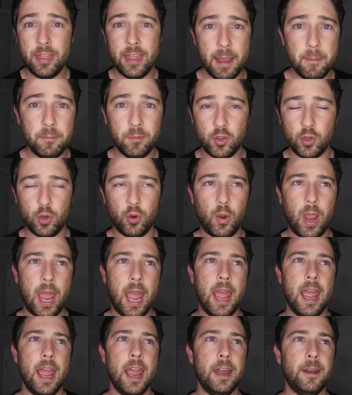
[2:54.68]
them two,
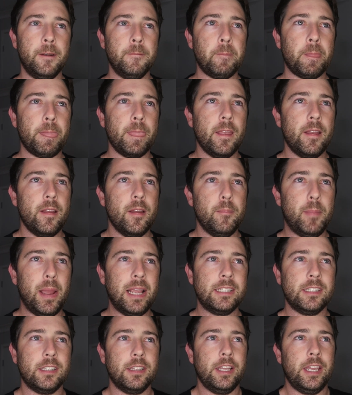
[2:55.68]
and
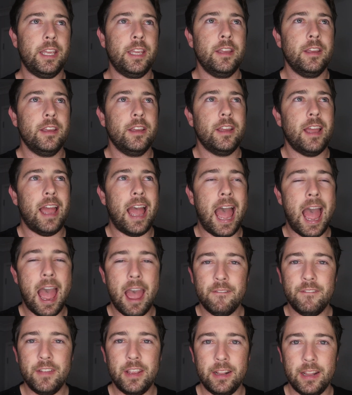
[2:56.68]
basically
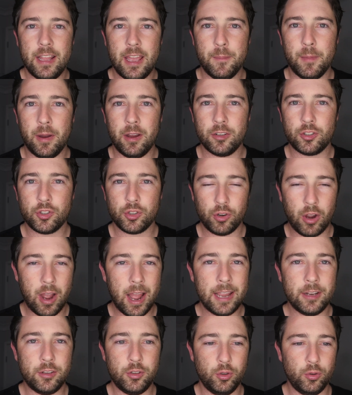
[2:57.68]
having them
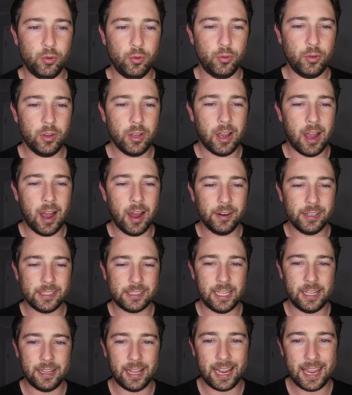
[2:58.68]
try to
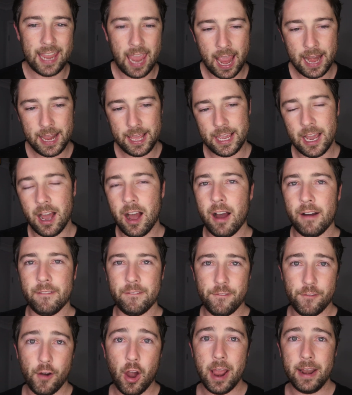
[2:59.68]
understand that Kenny
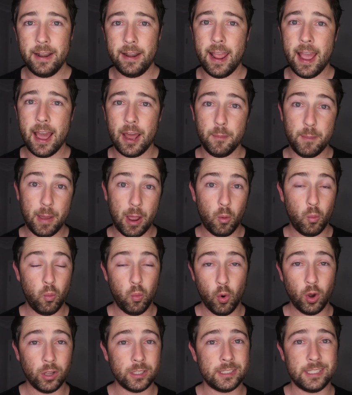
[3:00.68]
can't find out
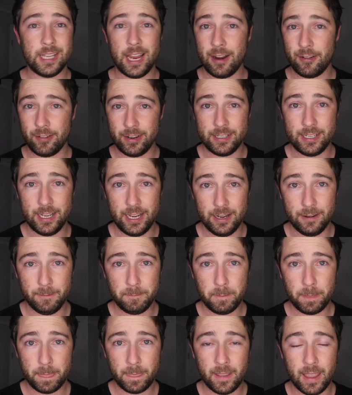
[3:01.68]
about what Sarah did.
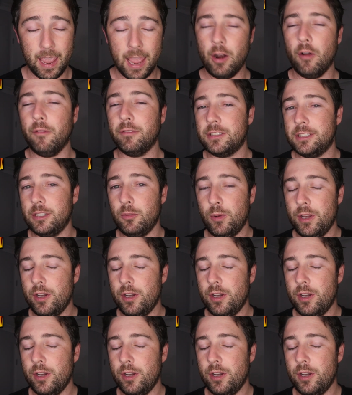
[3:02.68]
And obviously